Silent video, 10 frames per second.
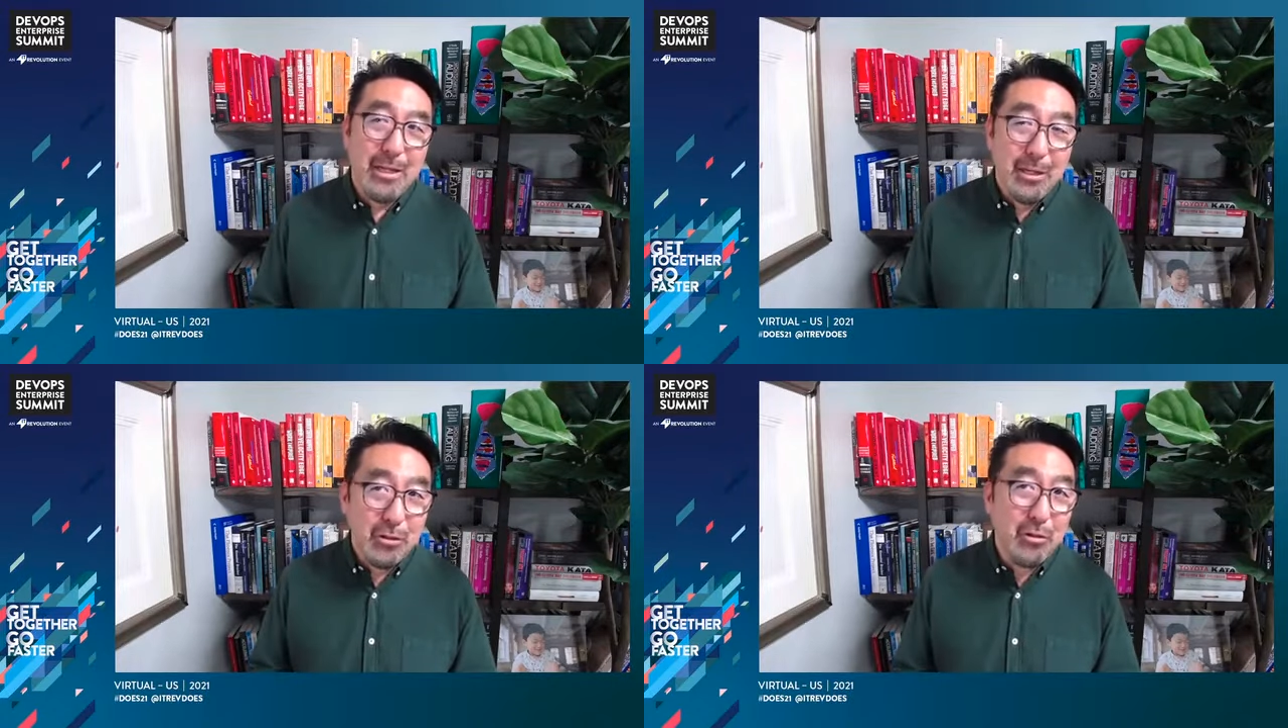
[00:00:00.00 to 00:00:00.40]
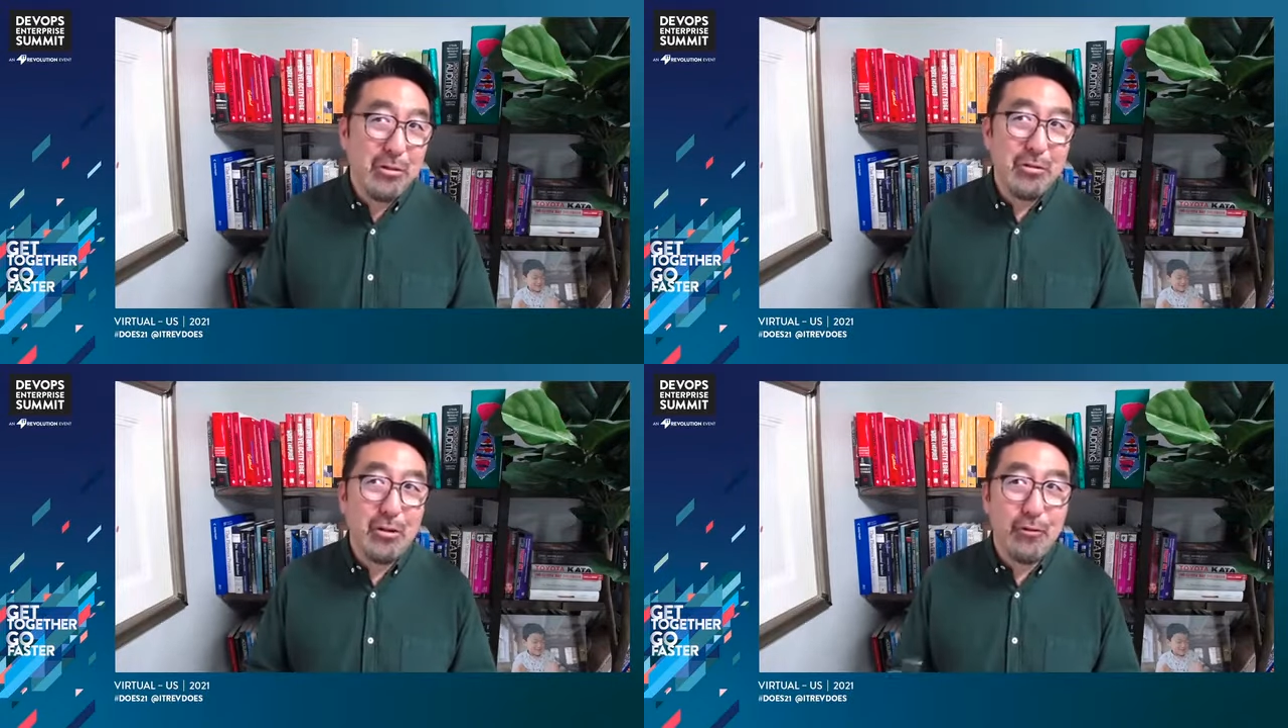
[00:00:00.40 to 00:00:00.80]
So,
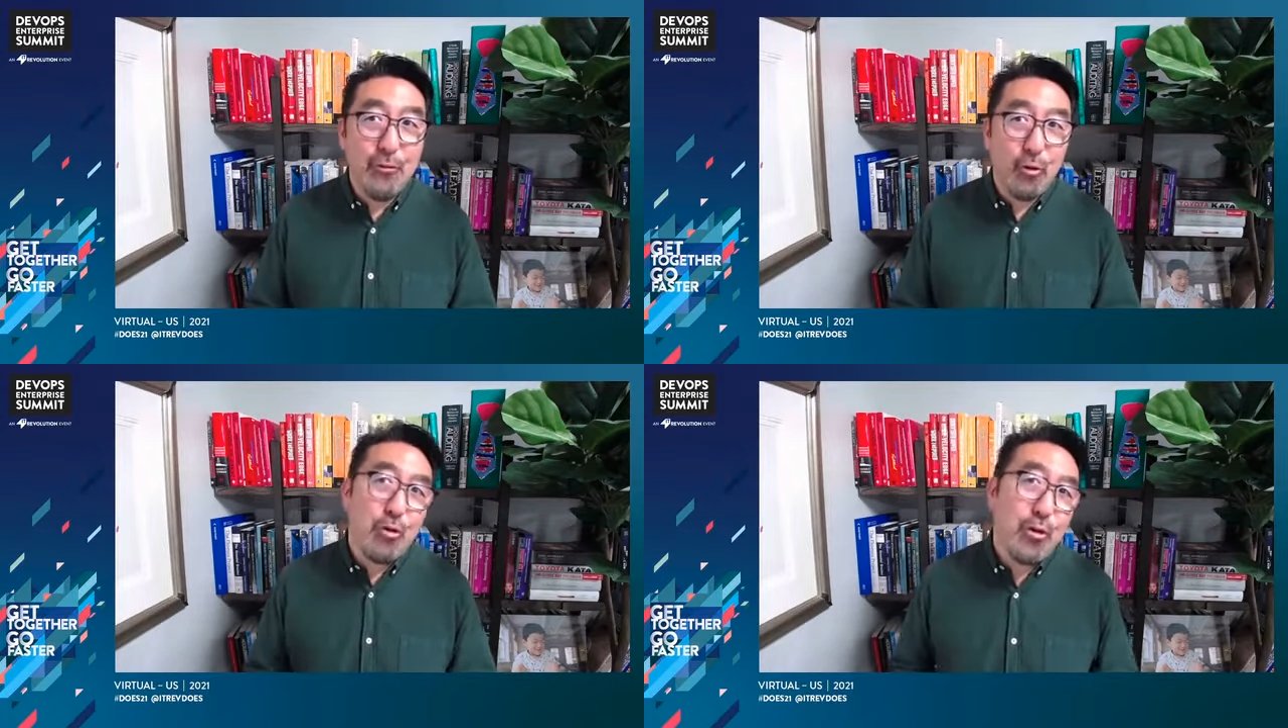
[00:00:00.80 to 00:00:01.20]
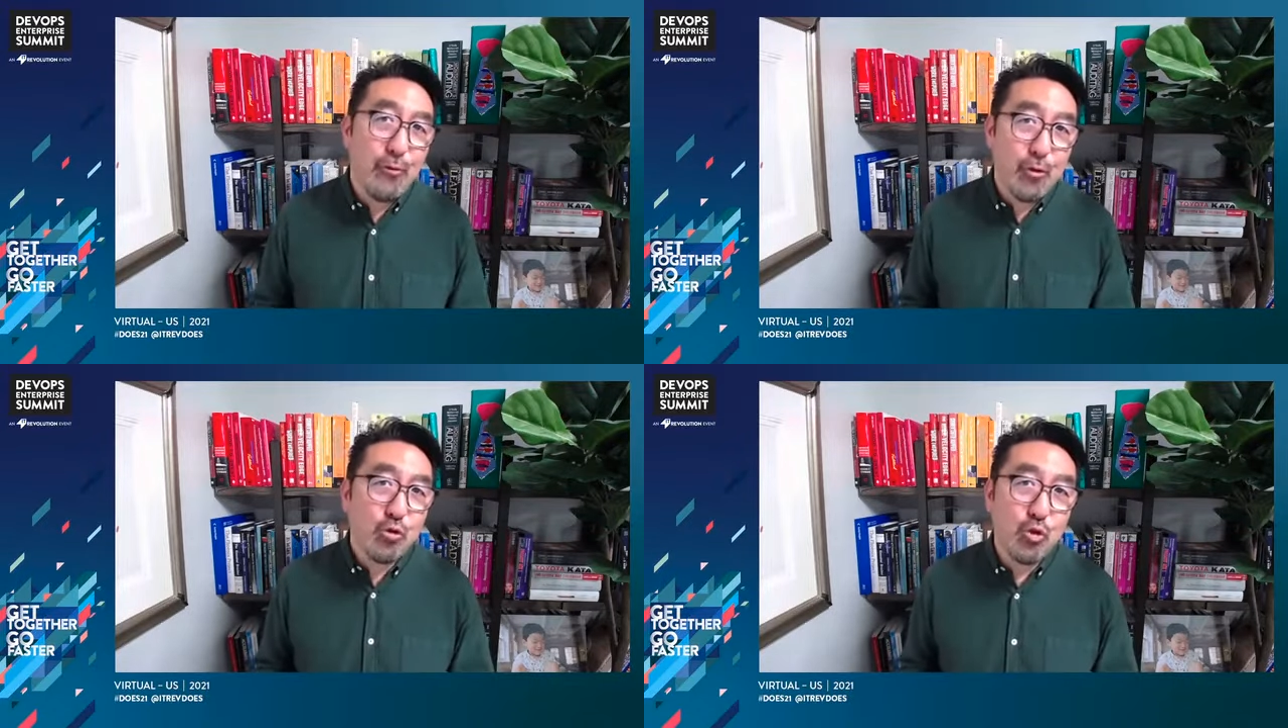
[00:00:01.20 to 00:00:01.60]
this is our fourth
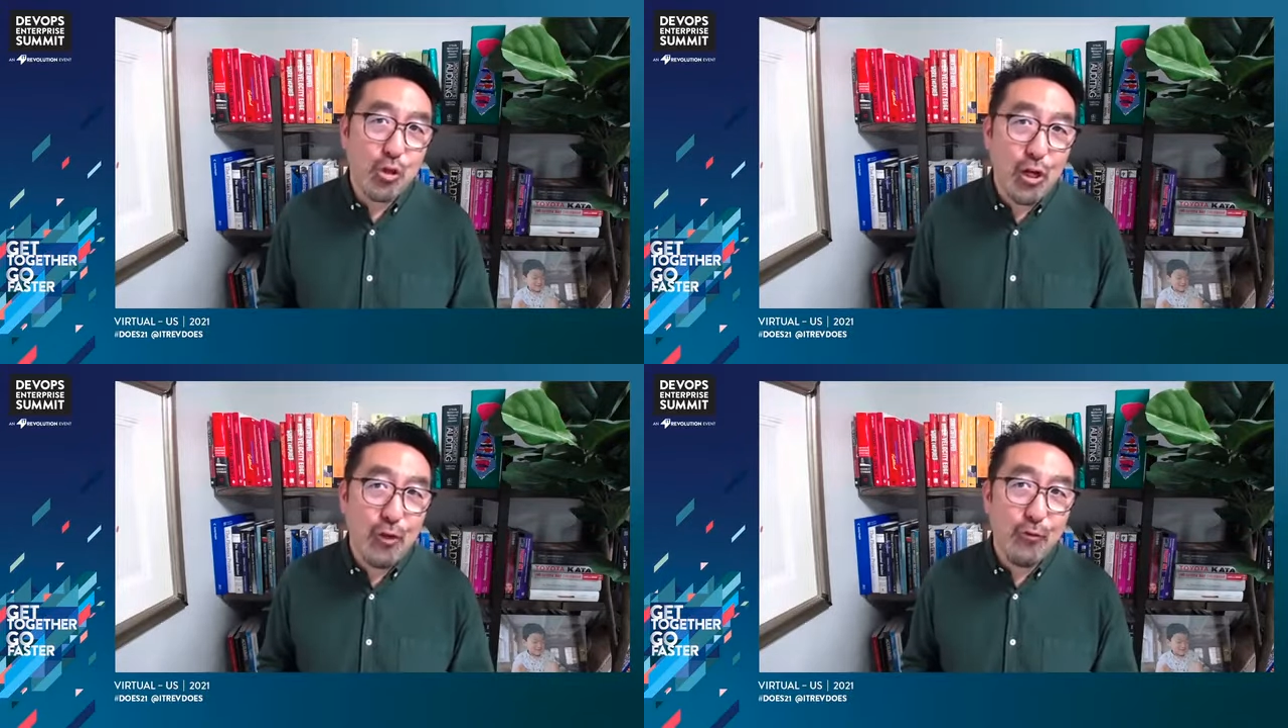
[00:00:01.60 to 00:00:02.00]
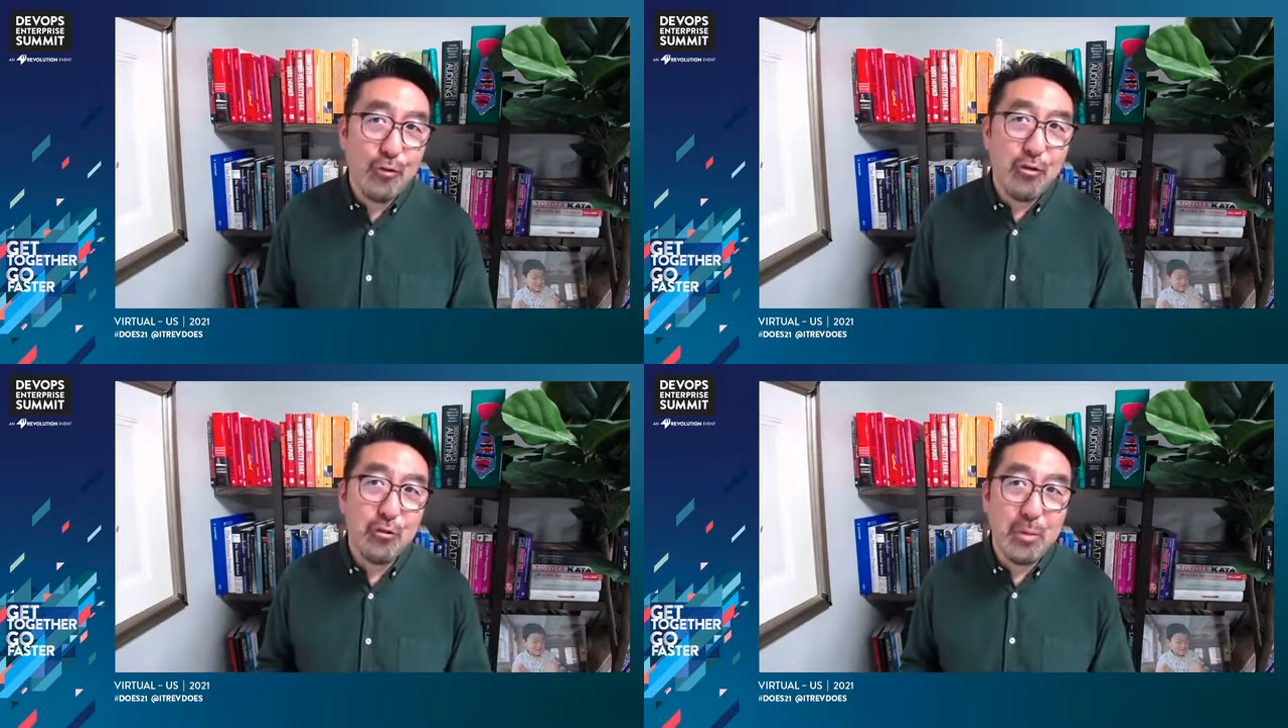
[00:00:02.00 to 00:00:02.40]
virtual conference